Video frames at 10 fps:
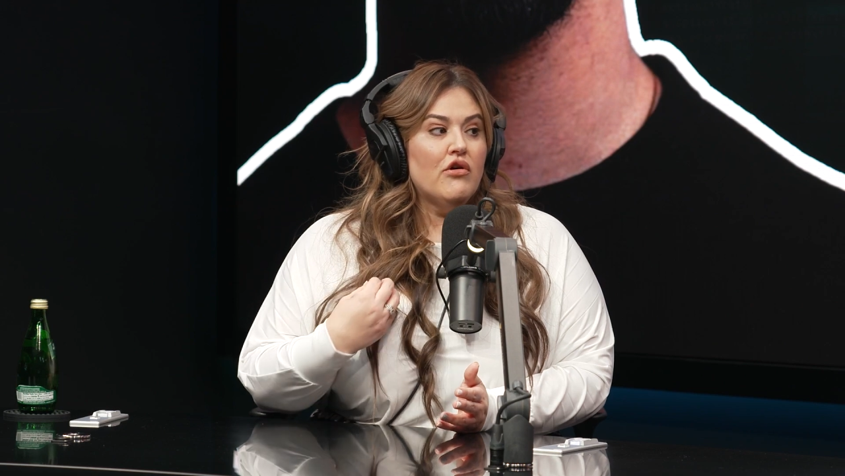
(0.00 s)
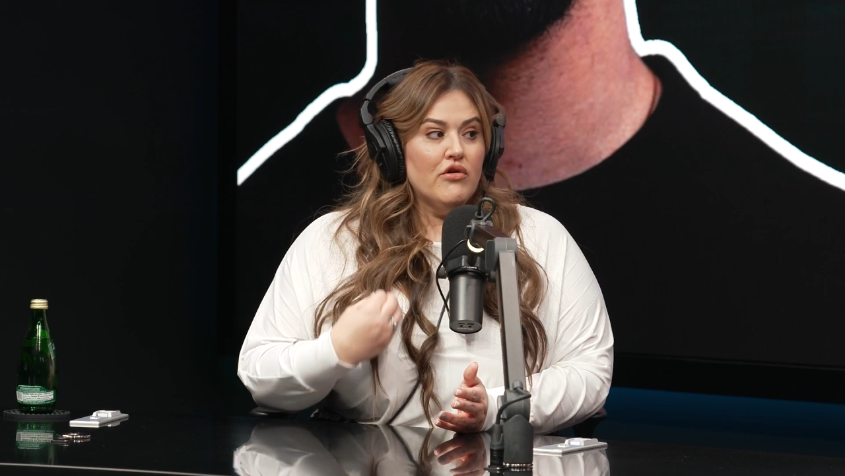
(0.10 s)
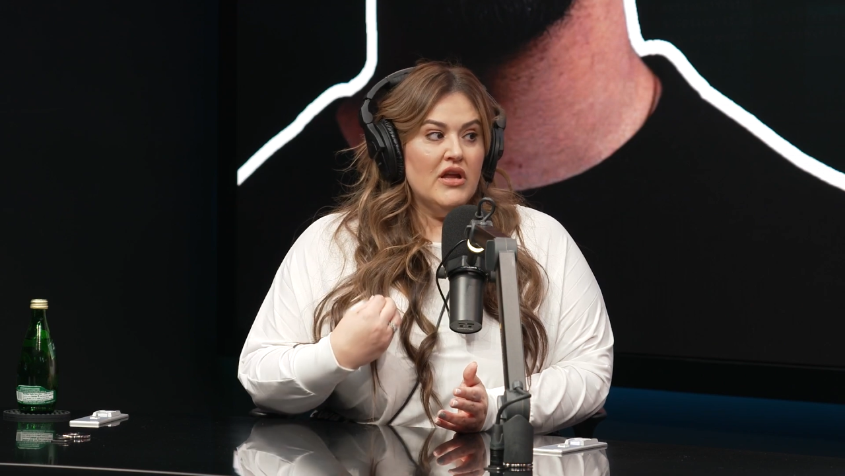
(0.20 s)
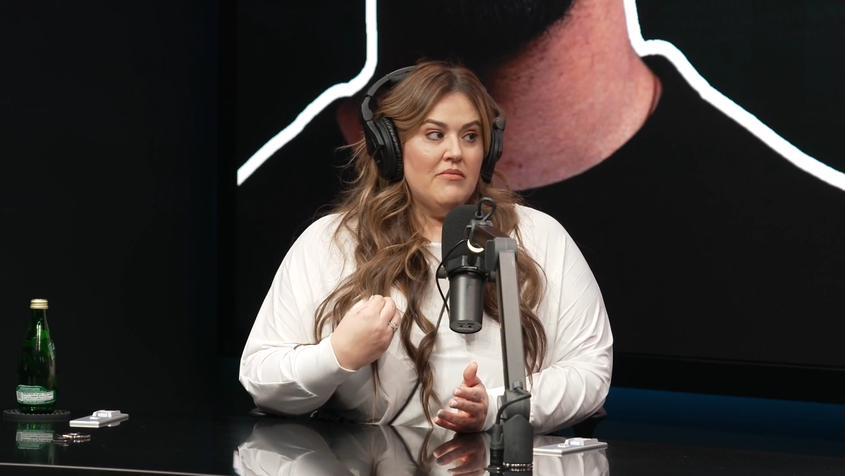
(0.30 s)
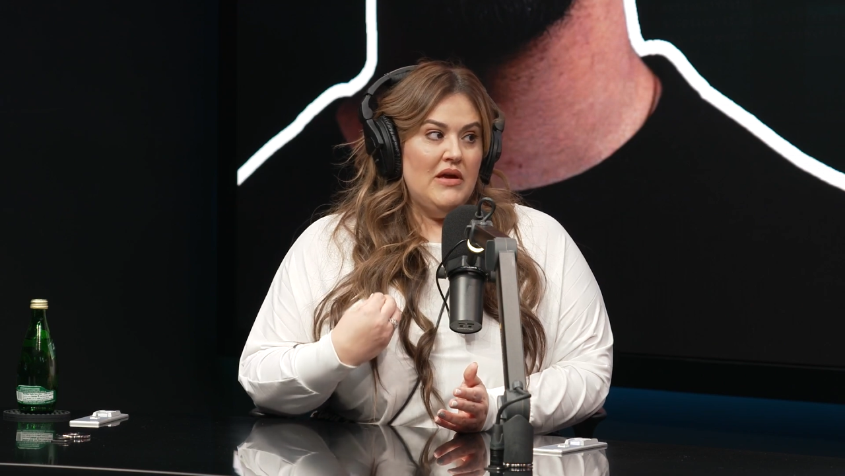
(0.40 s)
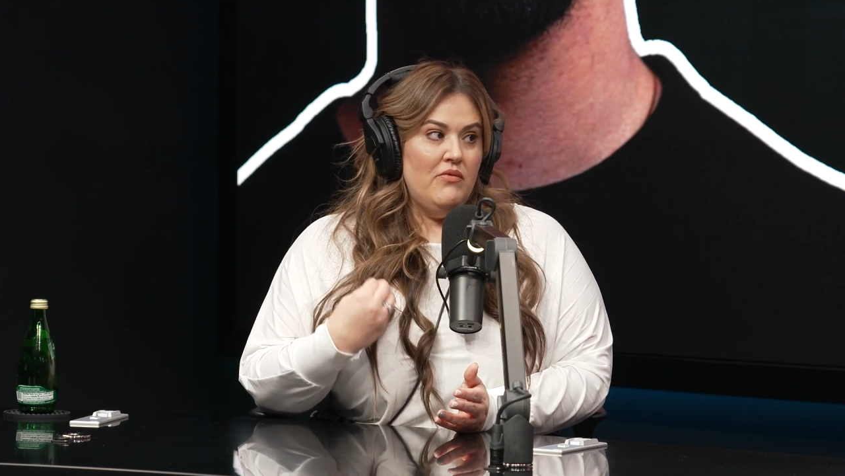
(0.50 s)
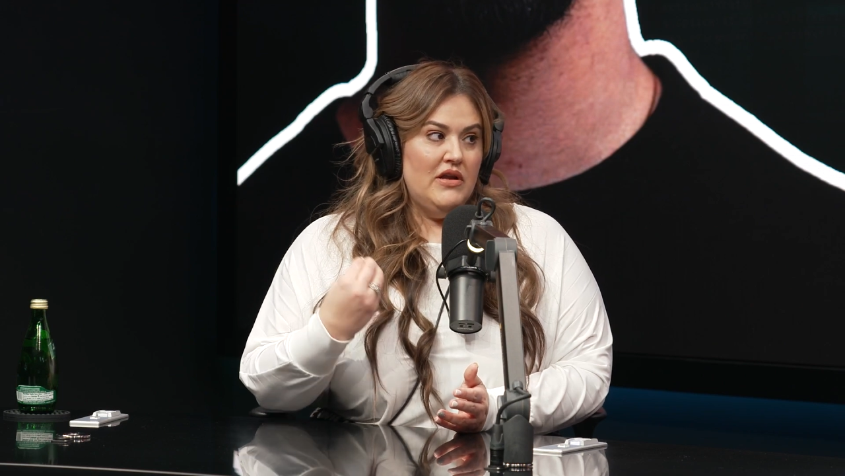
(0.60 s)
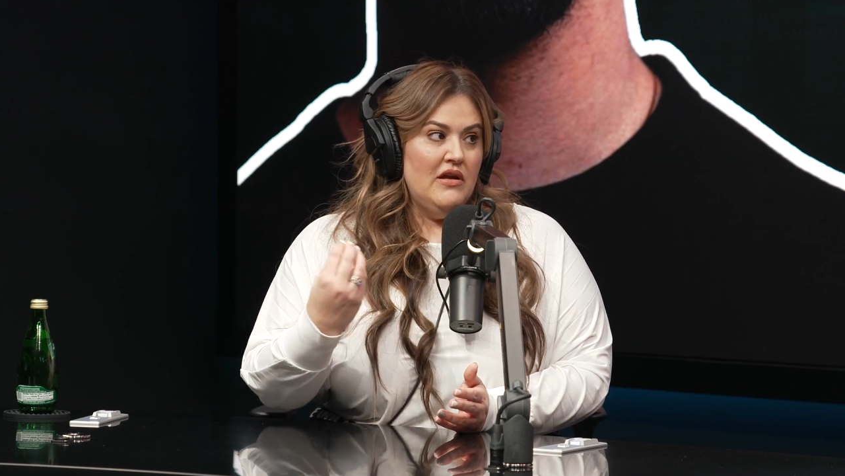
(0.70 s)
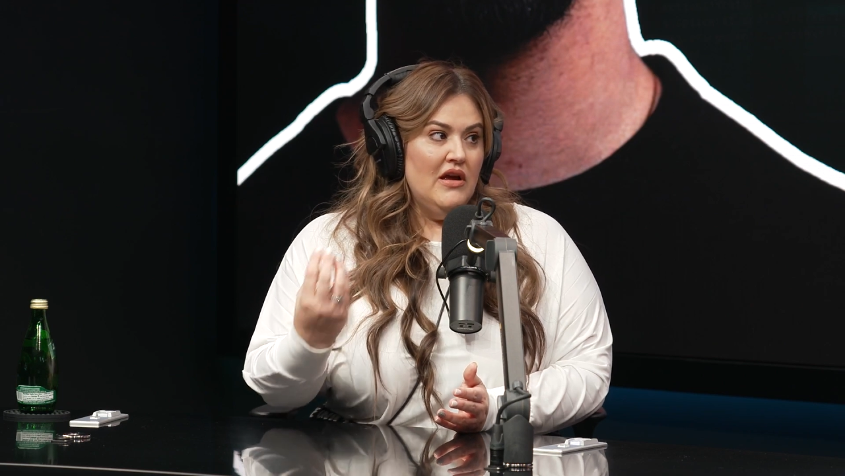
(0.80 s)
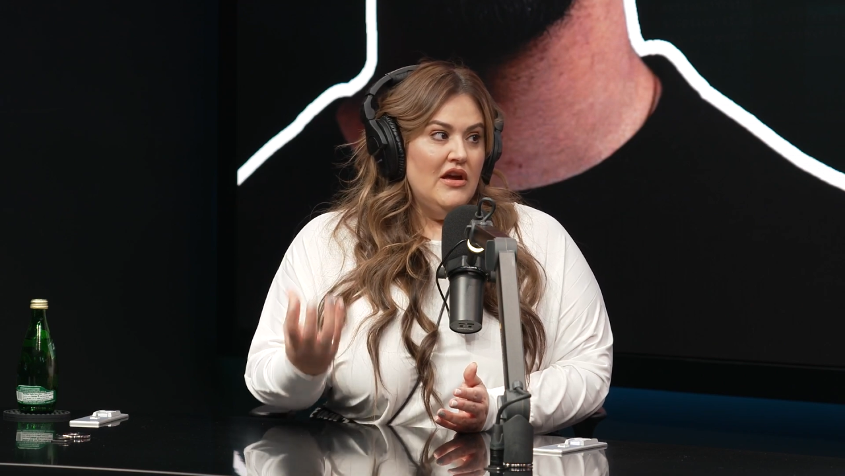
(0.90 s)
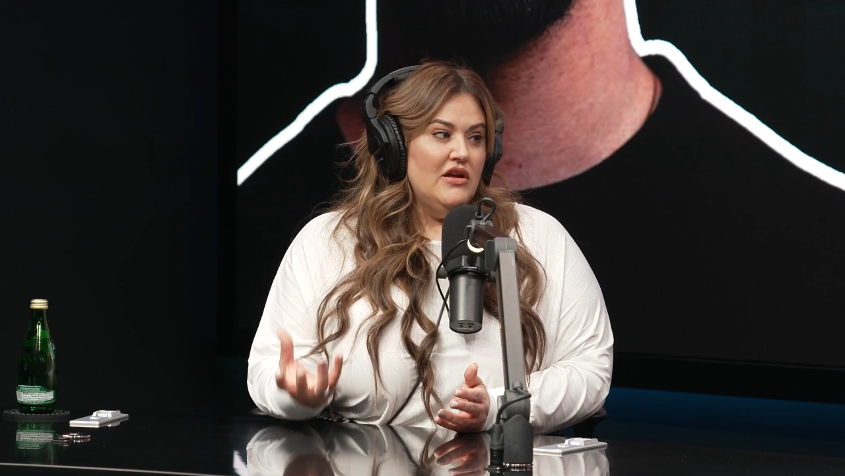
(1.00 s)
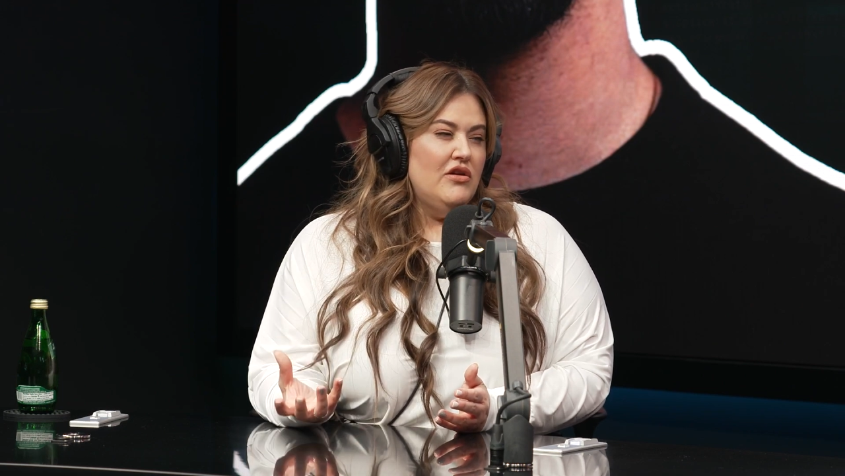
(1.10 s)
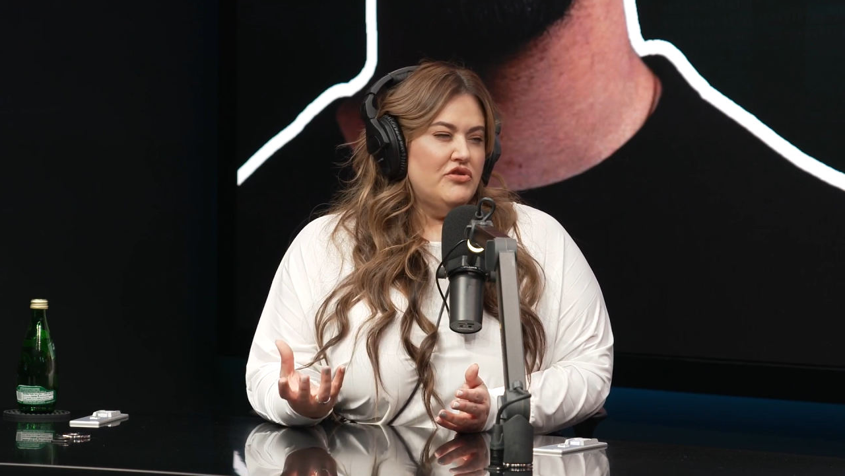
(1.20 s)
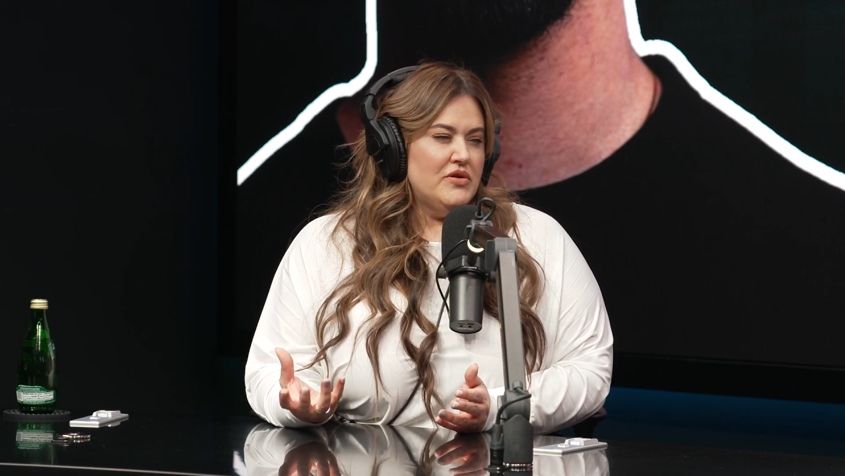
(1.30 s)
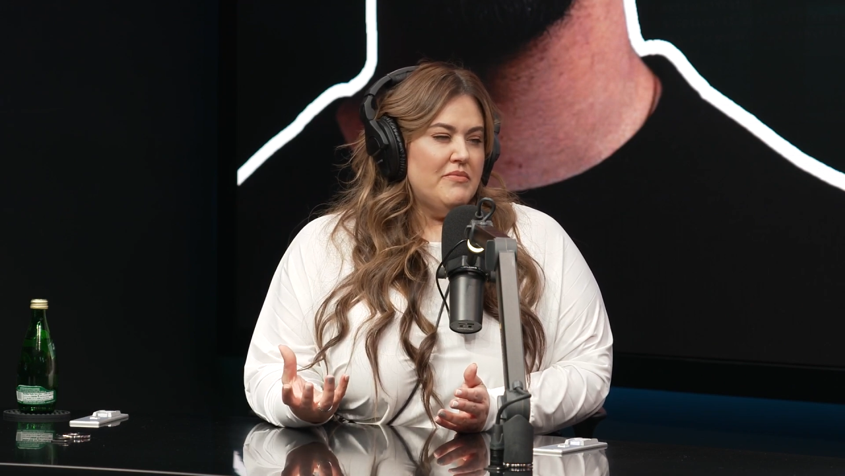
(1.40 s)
hurting me when you treat